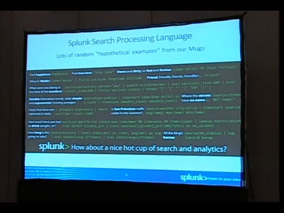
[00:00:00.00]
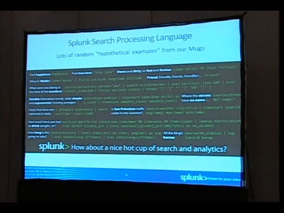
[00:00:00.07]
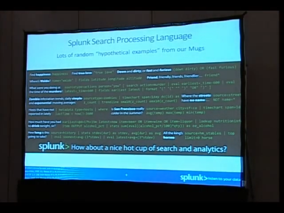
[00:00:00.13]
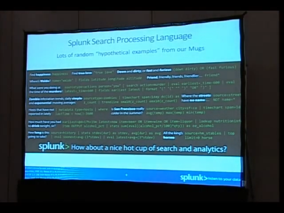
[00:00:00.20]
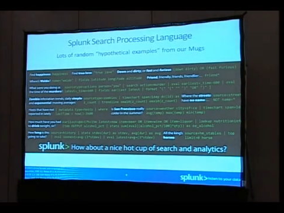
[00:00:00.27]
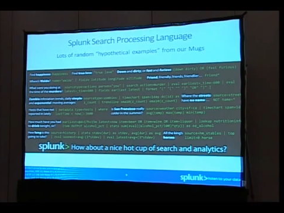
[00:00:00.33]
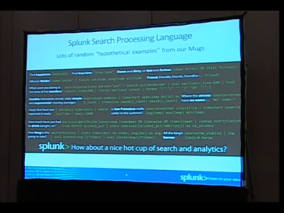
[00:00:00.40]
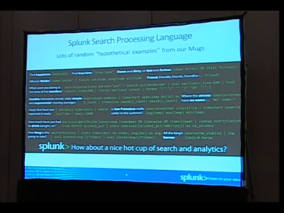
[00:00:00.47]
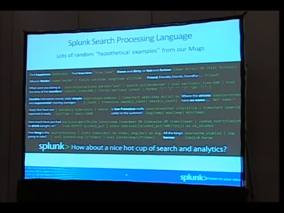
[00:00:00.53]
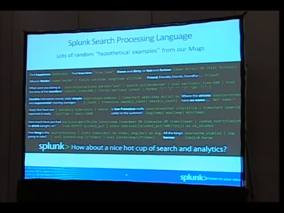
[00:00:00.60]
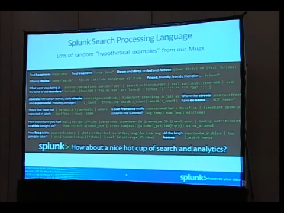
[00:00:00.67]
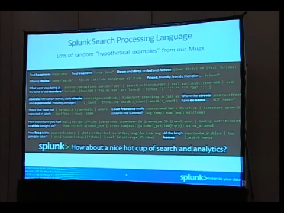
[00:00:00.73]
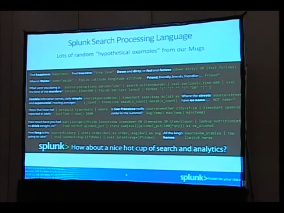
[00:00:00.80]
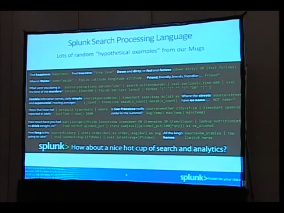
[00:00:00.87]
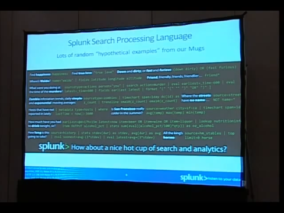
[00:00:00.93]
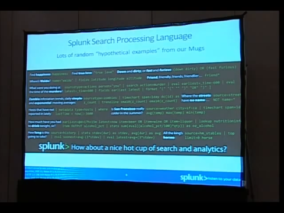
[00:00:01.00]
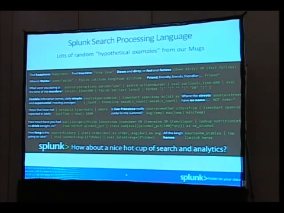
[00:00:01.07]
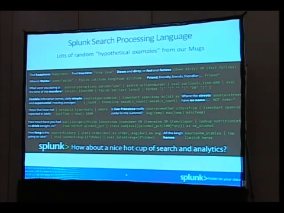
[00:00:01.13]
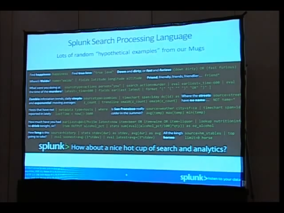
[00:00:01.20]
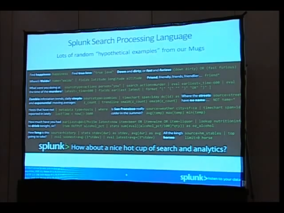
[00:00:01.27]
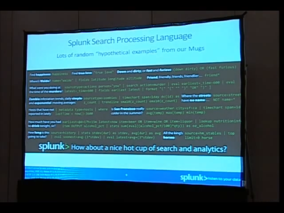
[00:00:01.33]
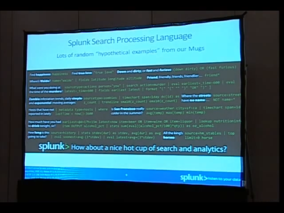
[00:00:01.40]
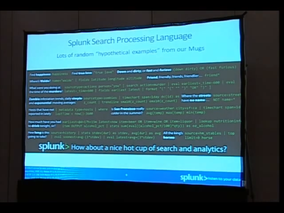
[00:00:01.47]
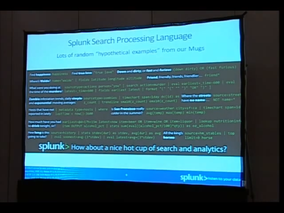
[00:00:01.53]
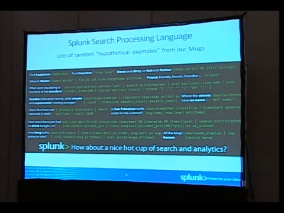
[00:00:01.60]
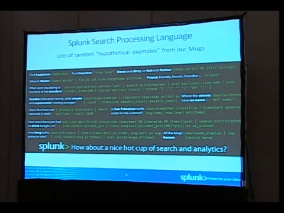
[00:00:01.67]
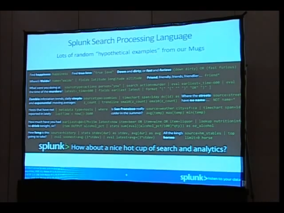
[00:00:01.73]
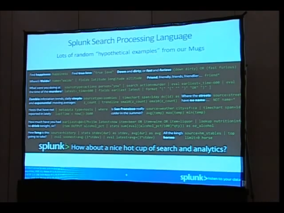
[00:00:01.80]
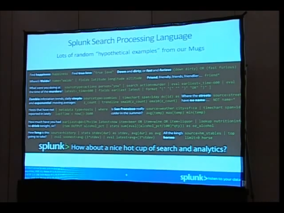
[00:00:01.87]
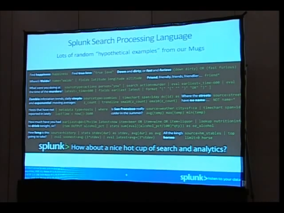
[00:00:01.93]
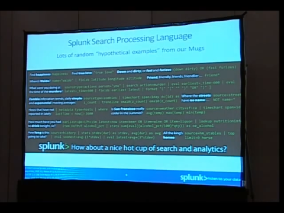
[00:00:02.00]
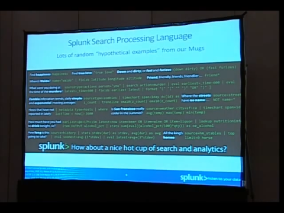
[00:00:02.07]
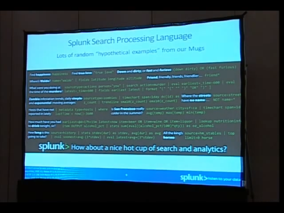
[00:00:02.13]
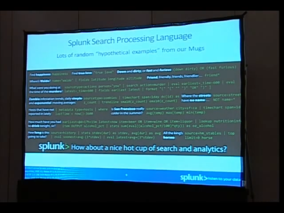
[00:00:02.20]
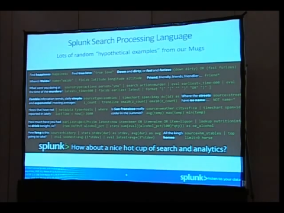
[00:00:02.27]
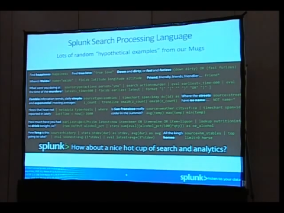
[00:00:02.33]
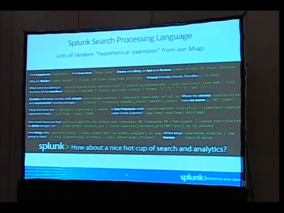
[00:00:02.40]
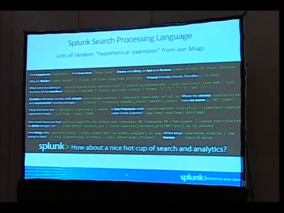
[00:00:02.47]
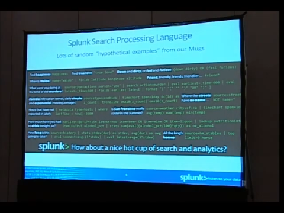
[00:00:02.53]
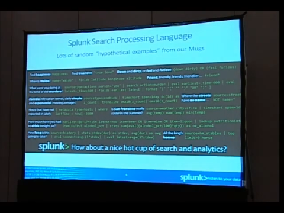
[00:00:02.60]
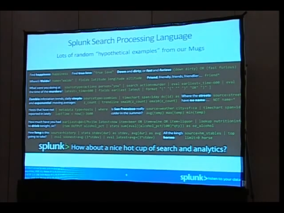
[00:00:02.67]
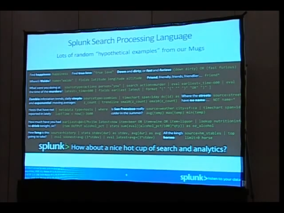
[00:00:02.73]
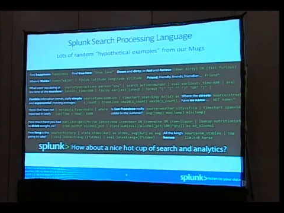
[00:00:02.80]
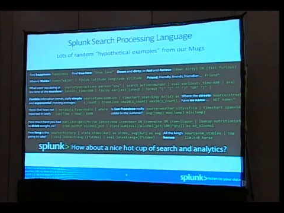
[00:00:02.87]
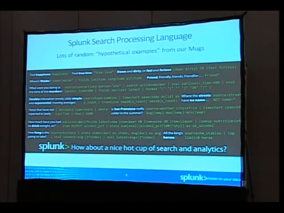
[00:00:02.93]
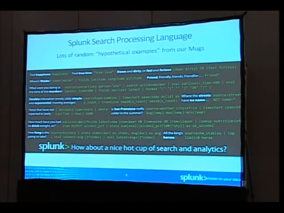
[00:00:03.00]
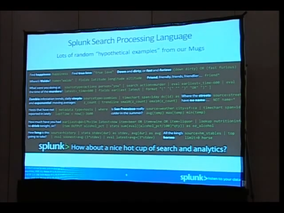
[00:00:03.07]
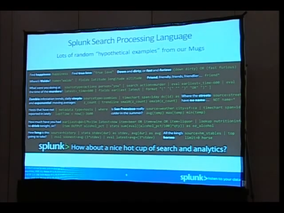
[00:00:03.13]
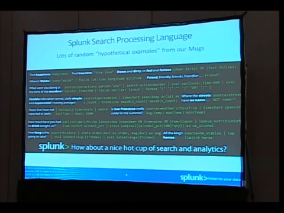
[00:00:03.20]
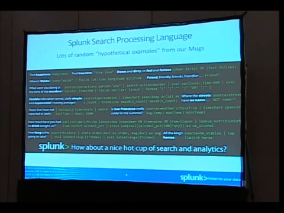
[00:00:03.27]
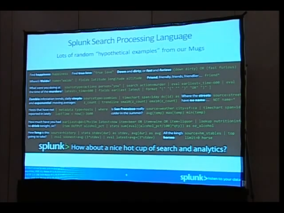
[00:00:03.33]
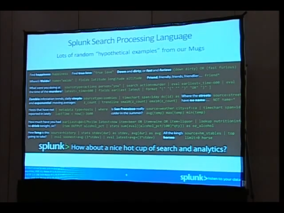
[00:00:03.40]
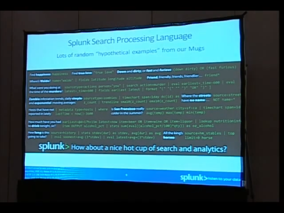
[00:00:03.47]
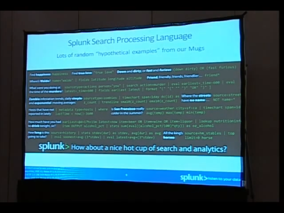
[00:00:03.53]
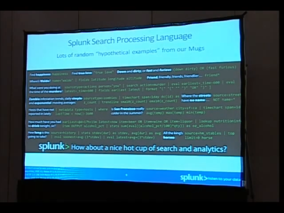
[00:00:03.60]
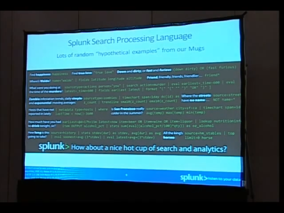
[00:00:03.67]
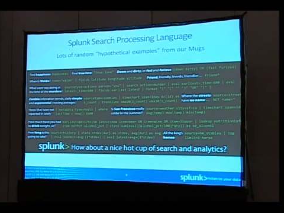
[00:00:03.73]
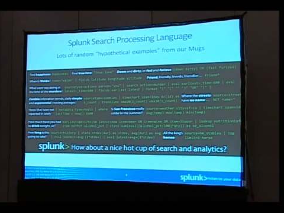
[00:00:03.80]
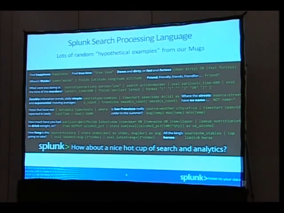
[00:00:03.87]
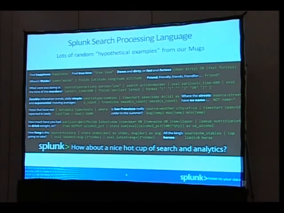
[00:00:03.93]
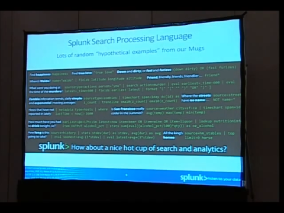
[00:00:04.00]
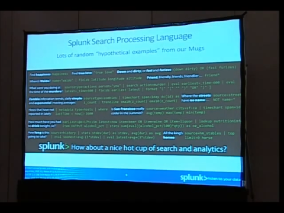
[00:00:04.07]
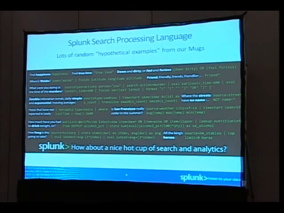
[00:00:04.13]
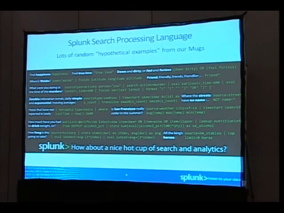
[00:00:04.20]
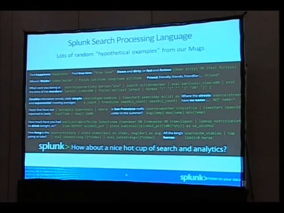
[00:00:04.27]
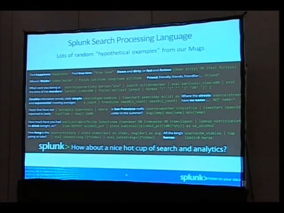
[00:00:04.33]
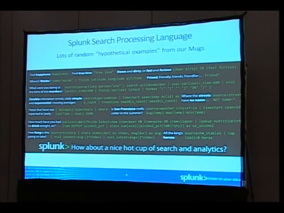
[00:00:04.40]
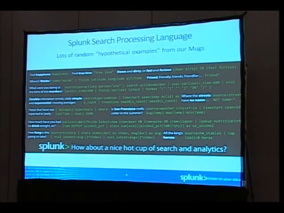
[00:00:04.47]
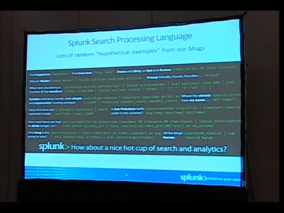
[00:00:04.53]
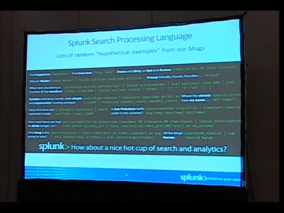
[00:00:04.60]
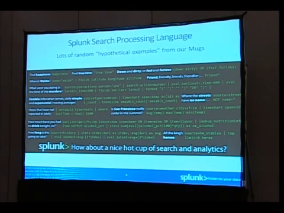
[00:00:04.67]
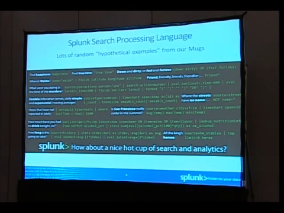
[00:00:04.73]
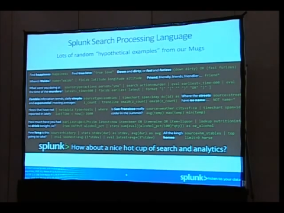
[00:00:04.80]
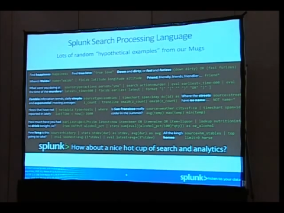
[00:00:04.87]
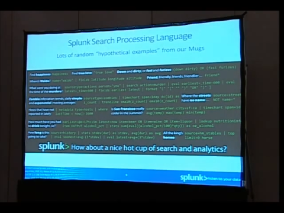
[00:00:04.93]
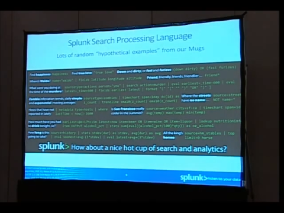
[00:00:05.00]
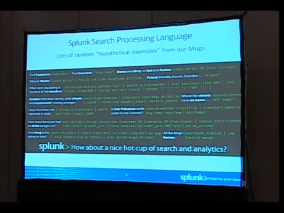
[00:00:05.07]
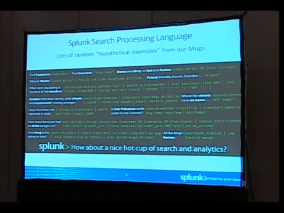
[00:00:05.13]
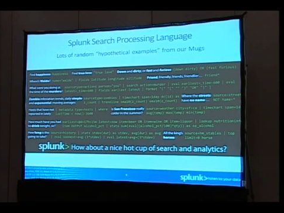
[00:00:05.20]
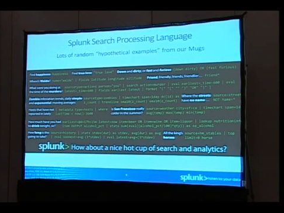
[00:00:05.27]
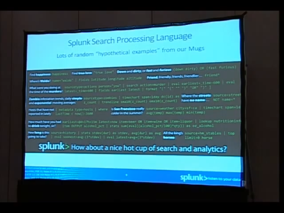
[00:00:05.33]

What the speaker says: (no speaker visible)